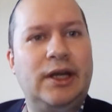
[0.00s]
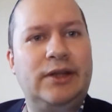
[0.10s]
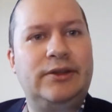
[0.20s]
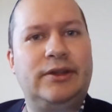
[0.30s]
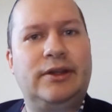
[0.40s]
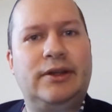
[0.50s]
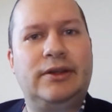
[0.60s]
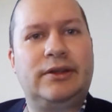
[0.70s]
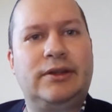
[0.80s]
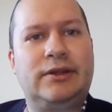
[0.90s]
And
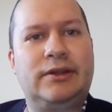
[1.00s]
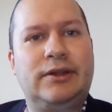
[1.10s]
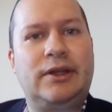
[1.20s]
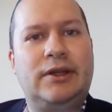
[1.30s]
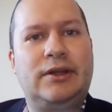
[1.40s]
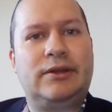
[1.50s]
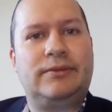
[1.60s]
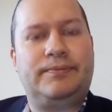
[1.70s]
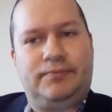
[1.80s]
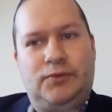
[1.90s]

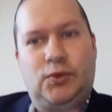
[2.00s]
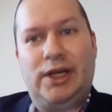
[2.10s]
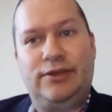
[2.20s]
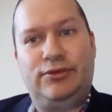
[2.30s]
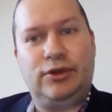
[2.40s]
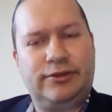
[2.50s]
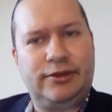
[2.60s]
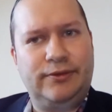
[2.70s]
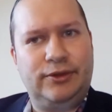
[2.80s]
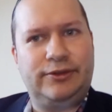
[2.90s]
well, if you got
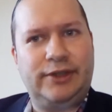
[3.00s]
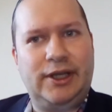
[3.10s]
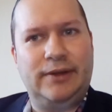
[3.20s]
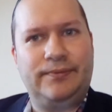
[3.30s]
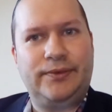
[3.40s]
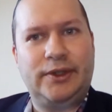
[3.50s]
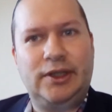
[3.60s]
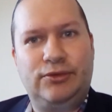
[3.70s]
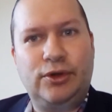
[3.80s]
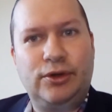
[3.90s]
something to say,
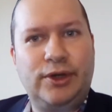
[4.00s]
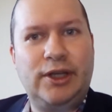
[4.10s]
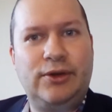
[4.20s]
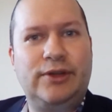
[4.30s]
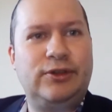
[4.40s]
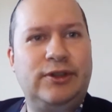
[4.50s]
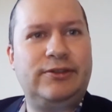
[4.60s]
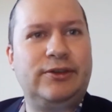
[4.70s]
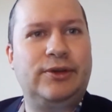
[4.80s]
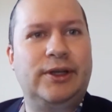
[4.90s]
if you agree or if you
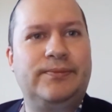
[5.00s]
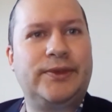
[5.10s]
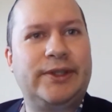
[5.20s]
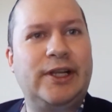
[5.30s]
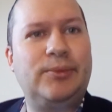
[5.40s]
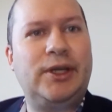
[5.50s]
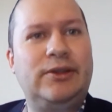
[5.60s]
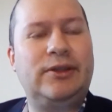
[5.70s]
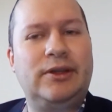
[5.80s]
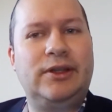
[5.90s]
disagree, tell me
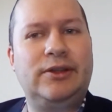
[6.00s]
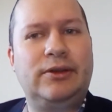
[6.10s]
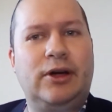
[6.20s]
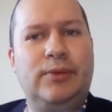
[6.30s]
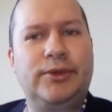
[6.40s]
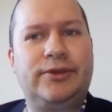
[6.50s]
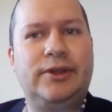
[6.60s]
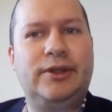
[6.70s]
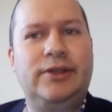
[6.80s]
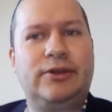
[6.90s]
in
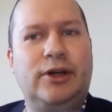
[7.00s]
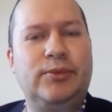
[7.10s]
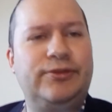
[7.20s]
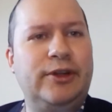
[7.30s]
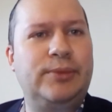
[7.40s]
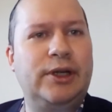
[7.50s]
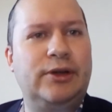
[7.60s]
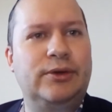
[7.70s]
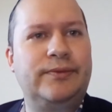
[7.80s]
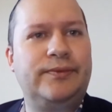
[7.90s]
the comment field
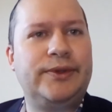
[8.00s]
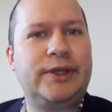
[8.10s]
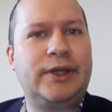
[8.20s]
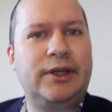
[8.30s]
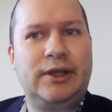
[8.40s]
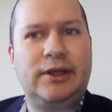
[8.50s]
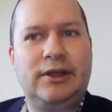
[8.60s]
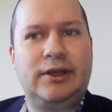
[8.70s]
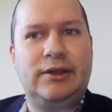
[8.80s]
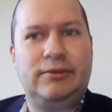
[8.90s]
below.
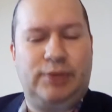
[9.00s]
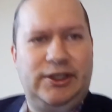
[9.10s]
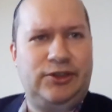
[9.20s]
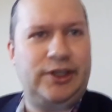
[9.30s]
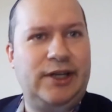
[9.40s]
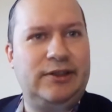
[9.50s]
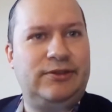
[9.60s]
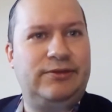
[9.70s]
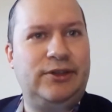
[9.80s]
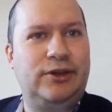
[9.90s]
Please share
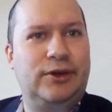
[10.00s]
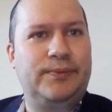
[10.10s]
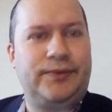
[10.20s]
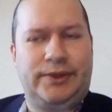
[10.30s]
this video